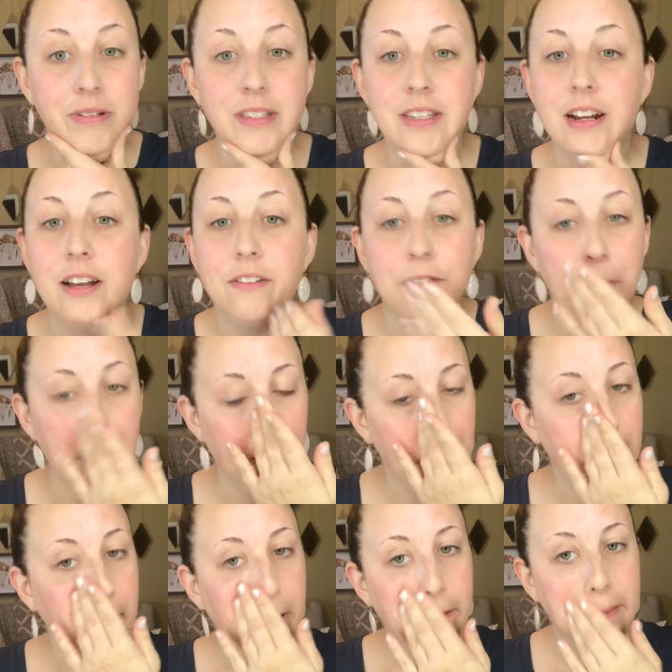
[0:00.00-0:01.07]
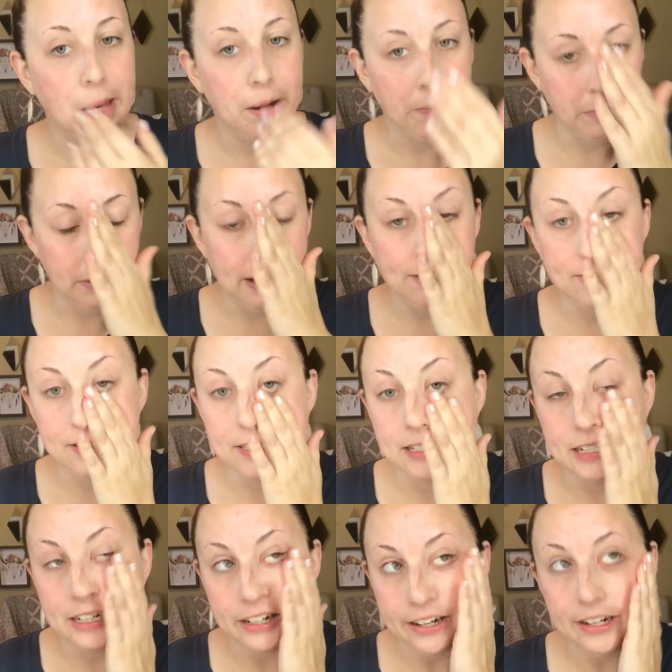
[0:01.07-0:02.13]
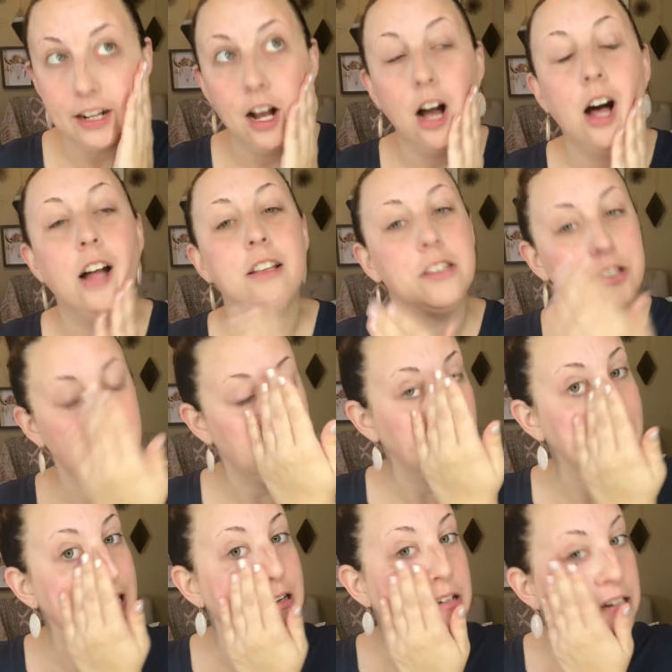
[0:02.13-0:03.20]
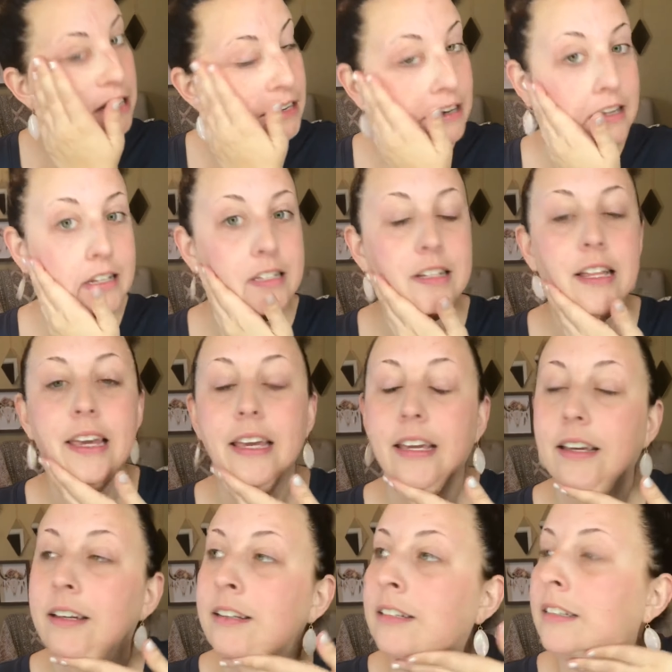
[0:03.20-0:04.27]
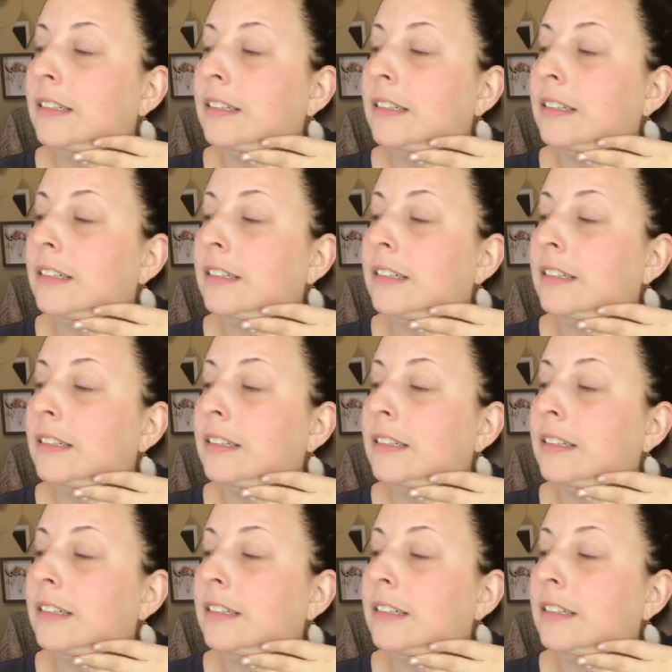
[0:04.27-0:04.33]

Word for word: with stuff that I really have to sit here and concentrate and try not to like